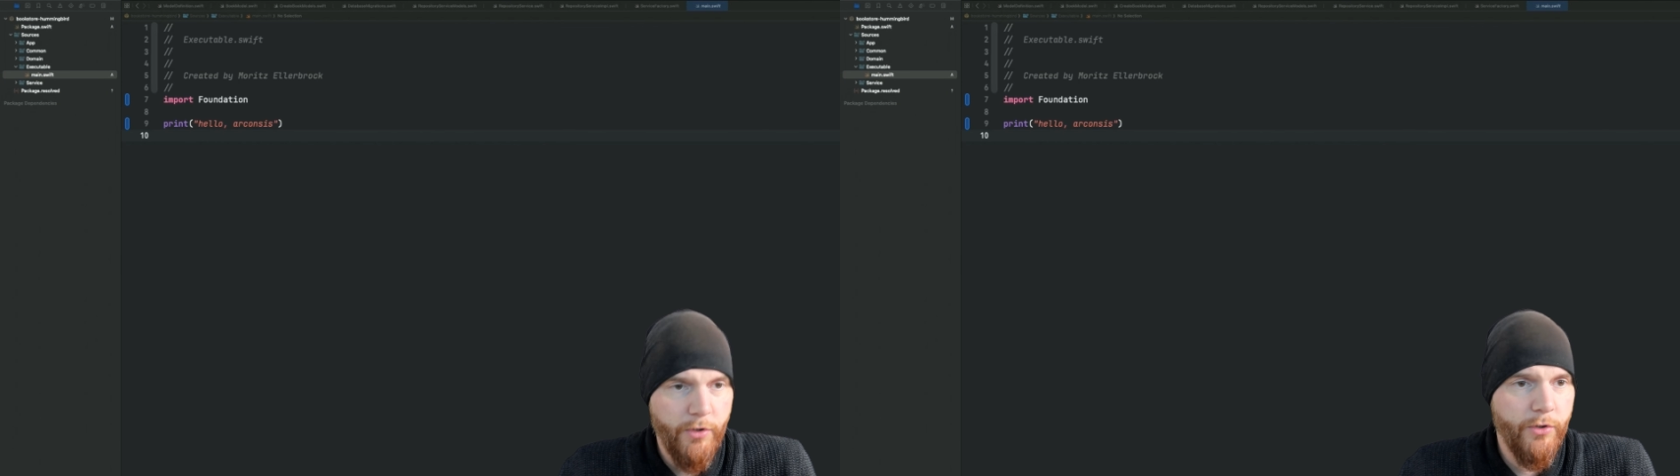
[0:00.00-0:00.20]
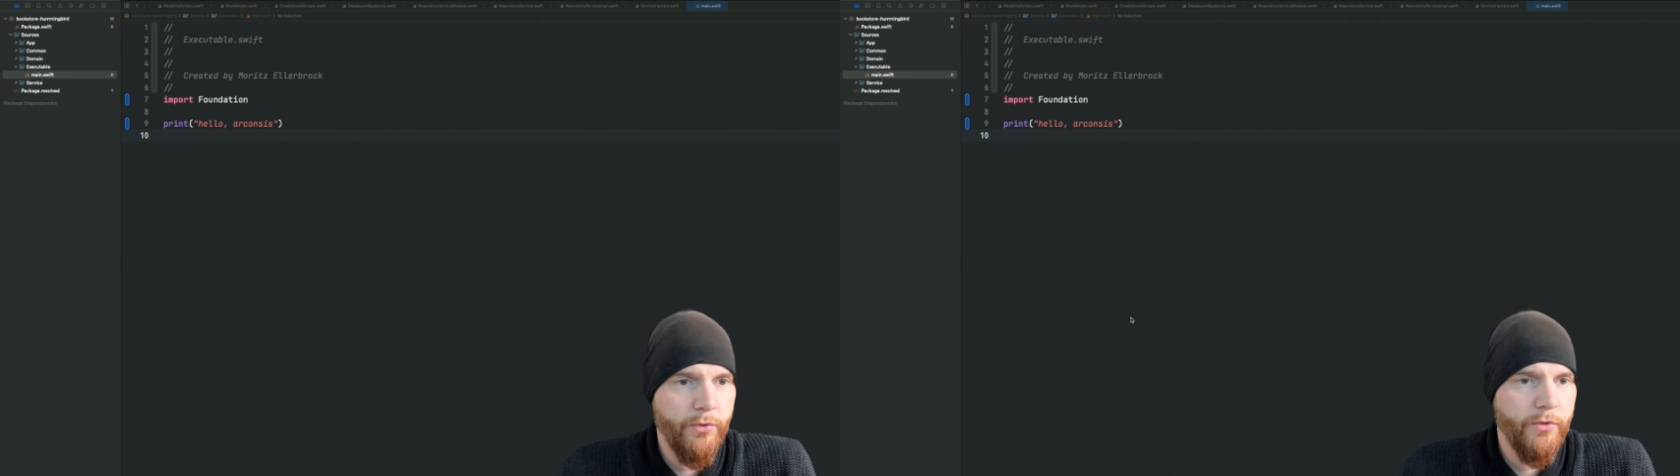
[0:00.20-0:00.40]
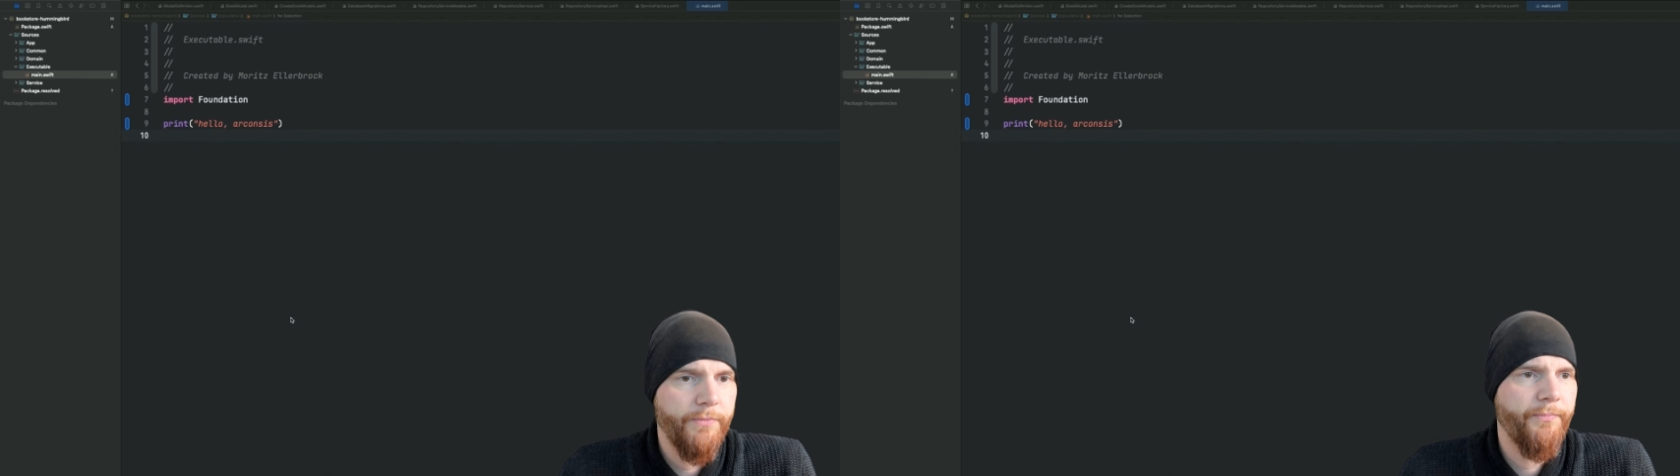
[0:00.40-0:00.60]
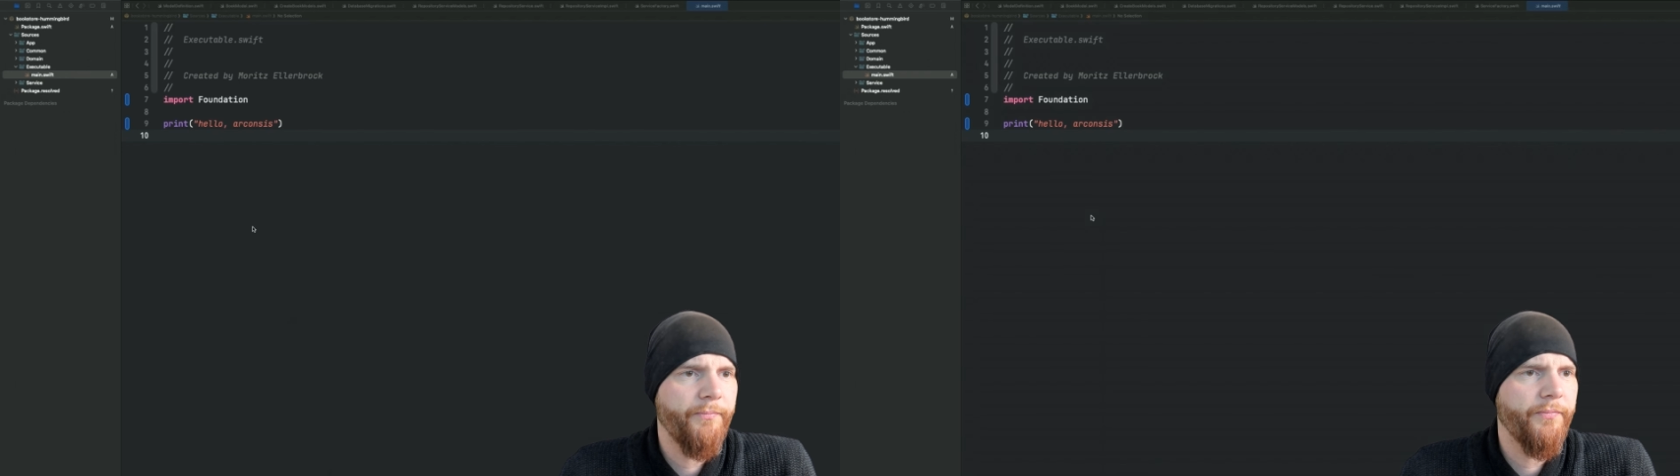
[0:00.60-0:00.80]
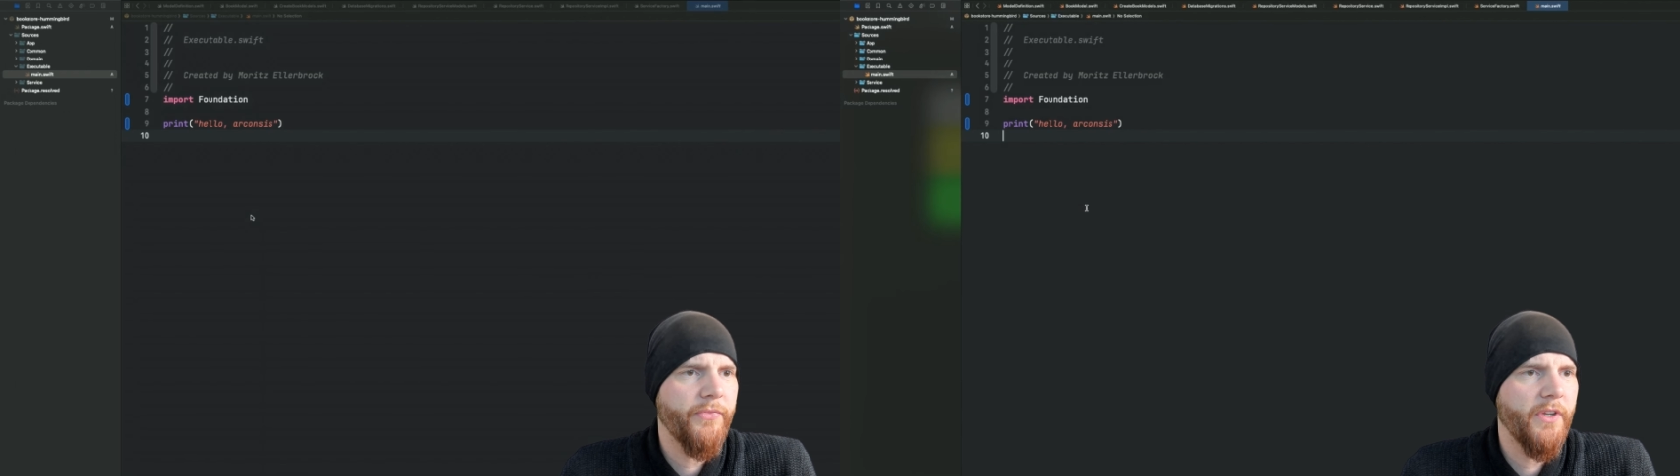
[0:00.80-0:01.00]
do
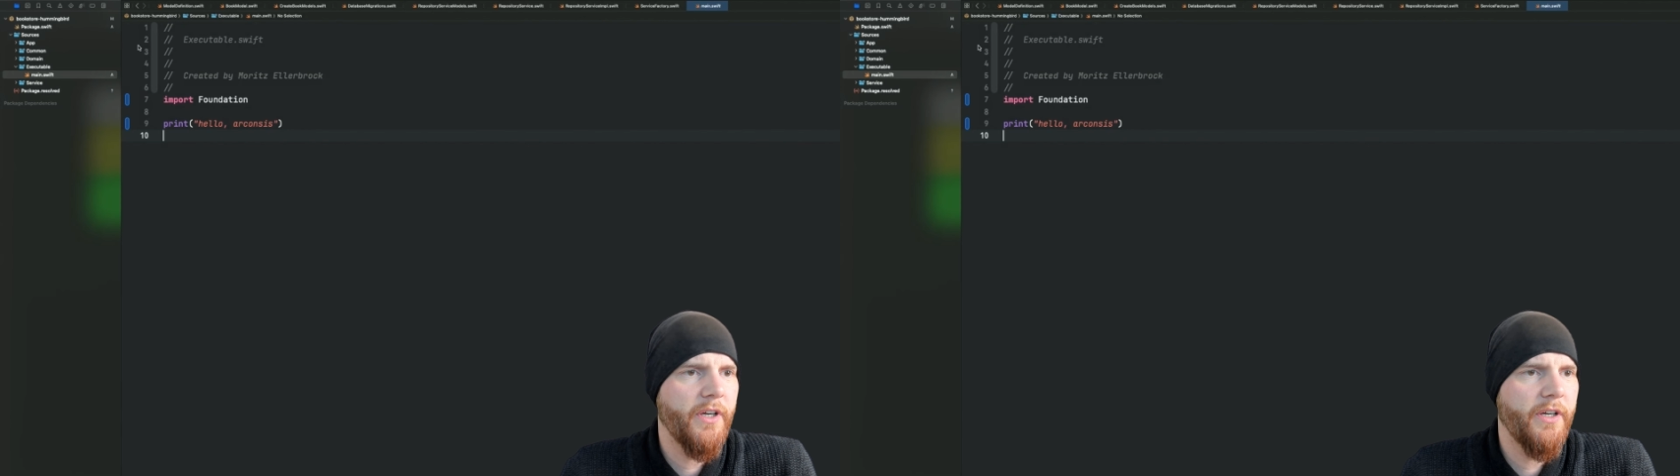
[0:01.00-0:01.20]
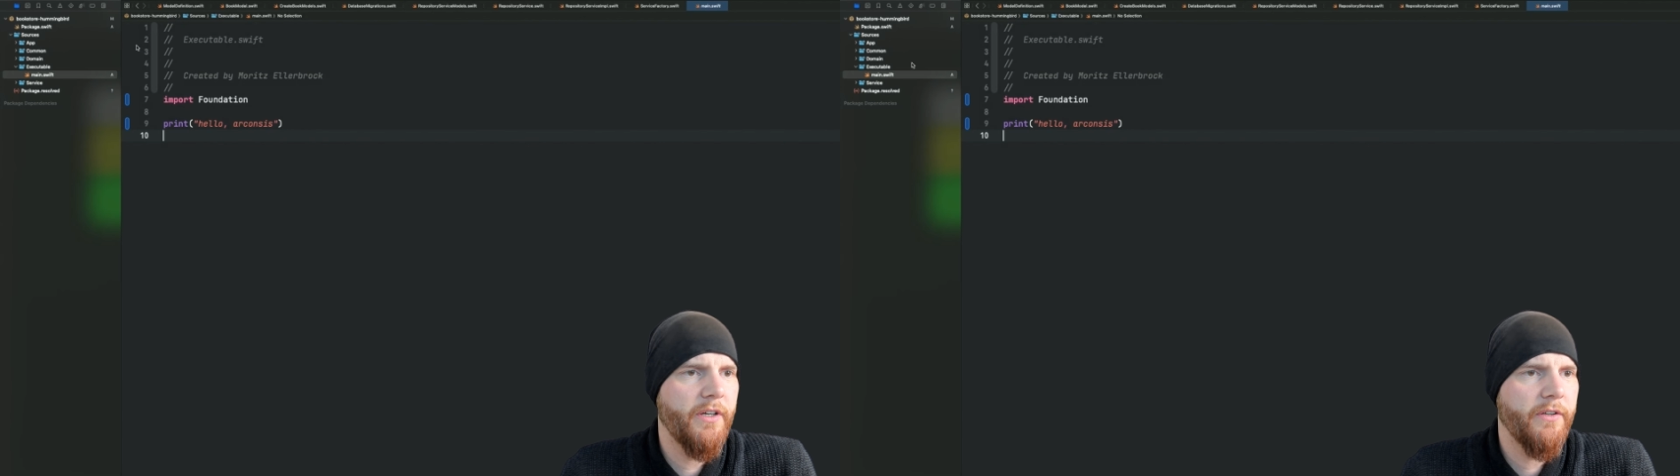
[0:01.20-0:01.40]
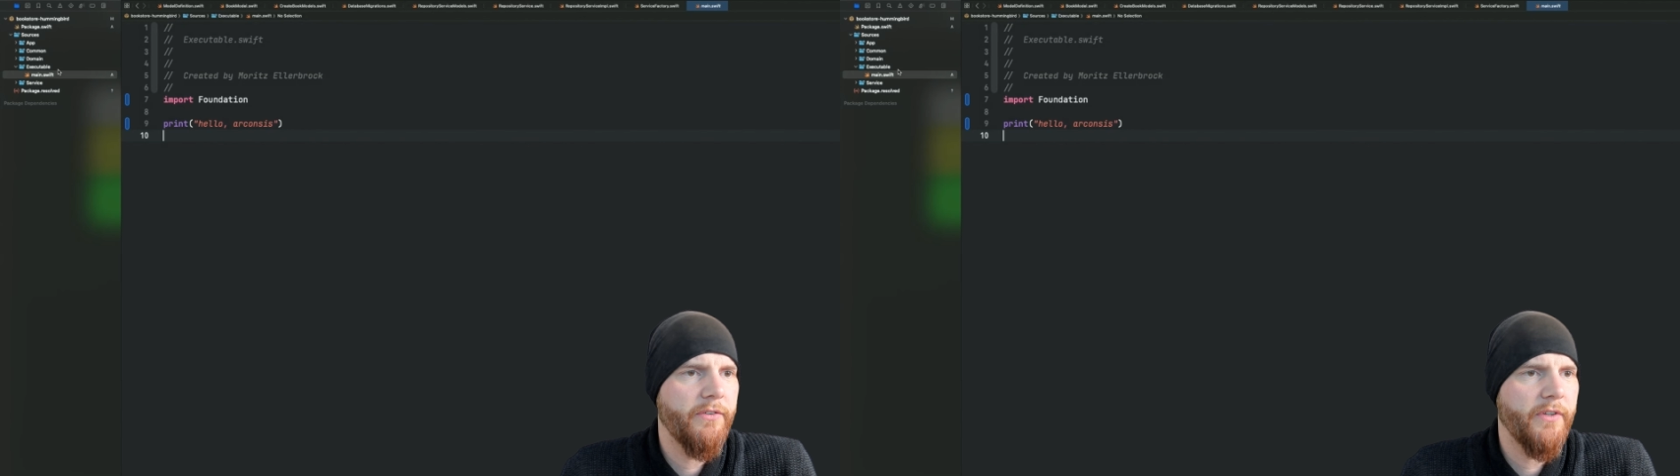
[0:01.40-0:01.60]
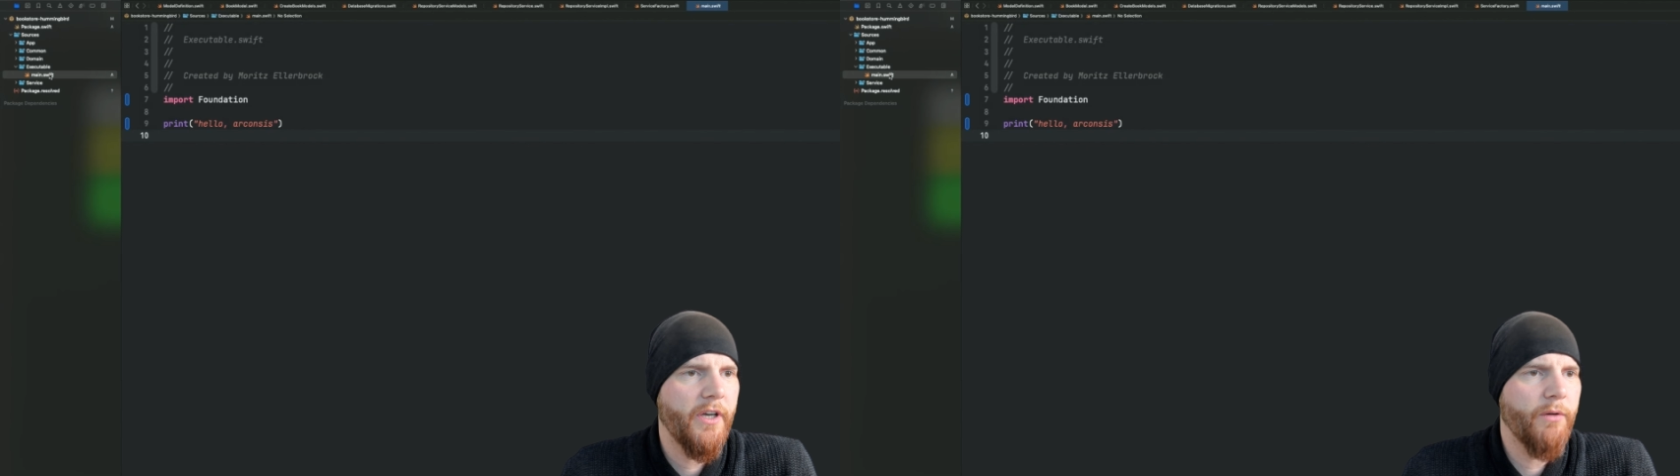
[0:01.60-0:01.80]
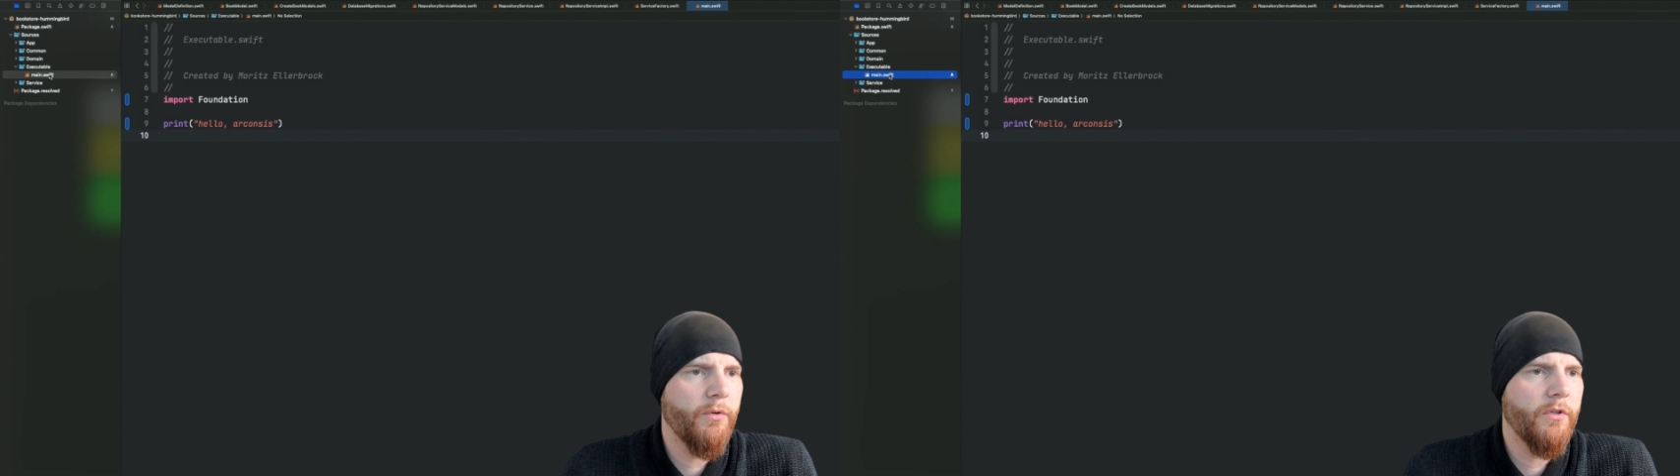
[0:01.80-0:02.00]
is
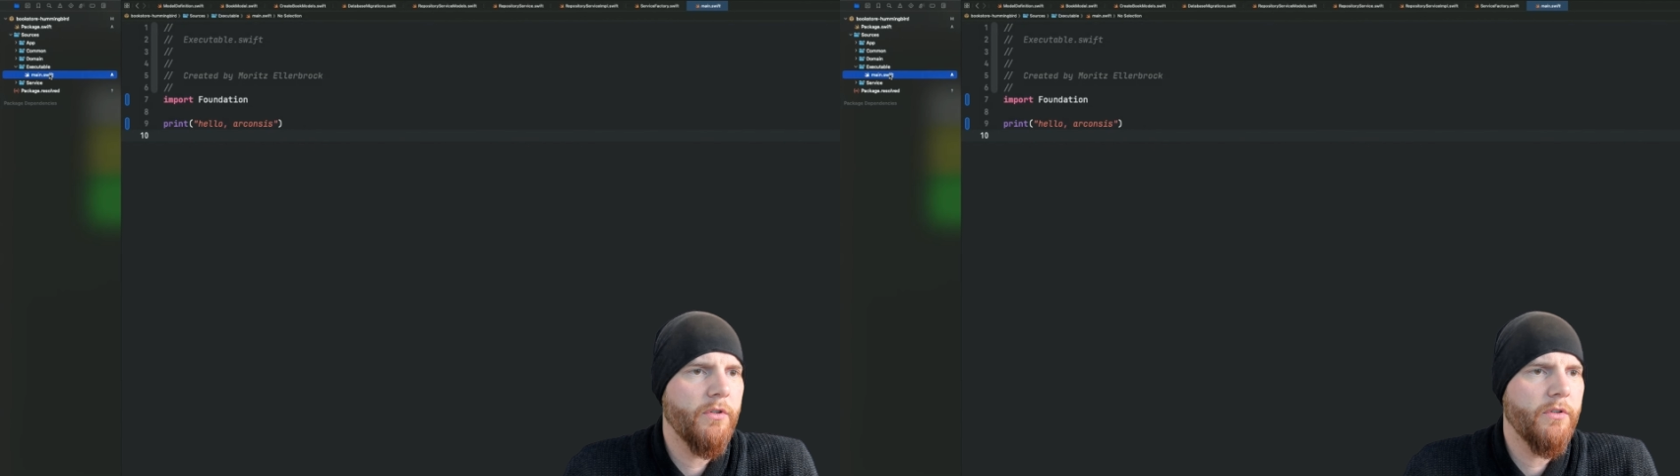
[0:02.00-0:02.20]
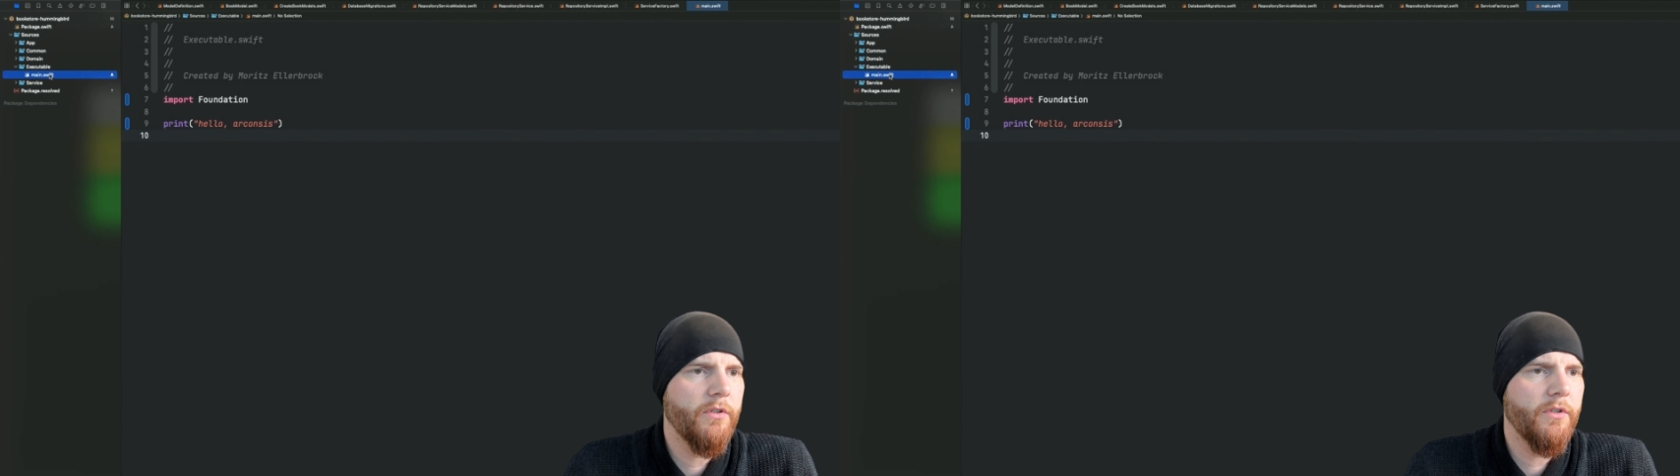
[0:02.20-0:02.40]
I will